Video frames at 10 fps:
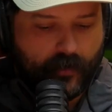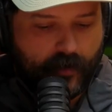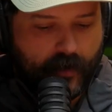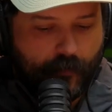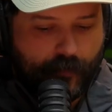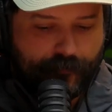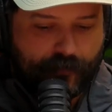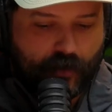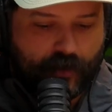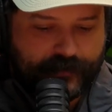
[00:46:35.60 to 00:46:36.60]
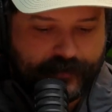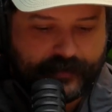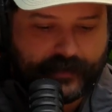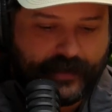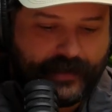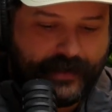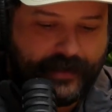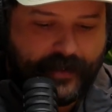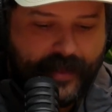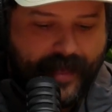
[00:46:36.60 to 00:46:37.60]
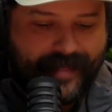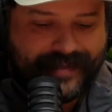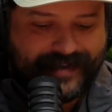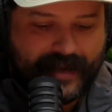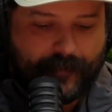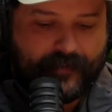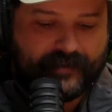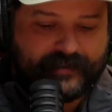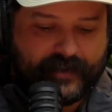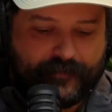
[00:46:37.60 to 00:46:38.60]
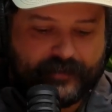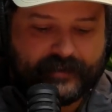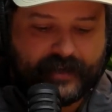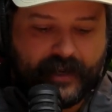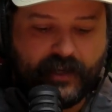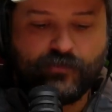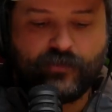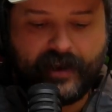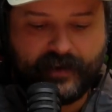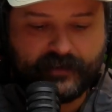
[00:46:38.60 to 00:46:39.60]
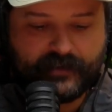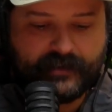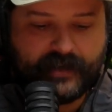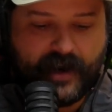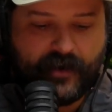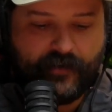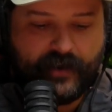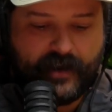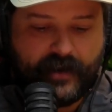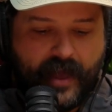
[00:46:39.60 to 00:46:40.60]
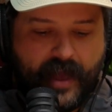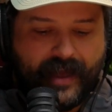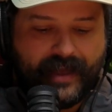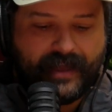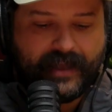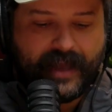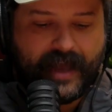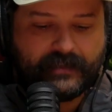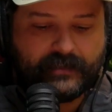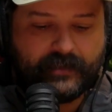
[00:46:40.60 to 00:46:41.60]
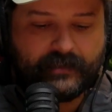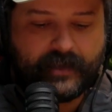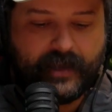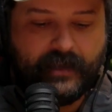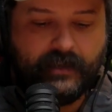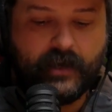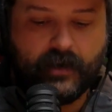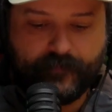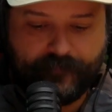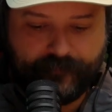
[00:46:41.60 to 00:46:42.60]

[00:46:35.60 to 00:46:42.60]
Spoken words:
Oh, we've got the number 17 ranked Daria Kasatkina.